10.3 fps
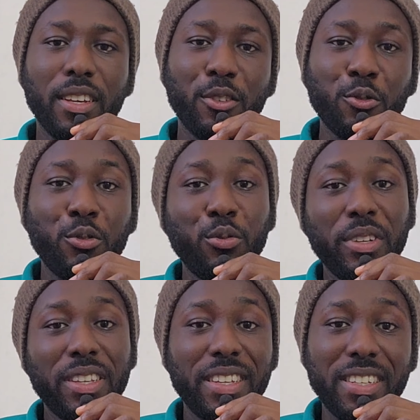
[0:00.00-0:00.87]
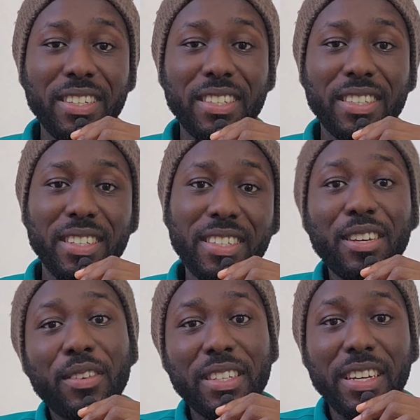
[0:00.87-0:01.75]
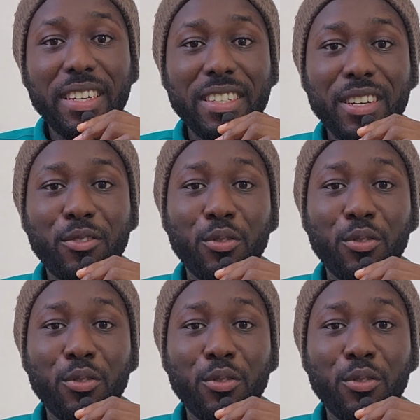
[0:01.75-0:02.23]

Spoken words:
So doing this server-side stuff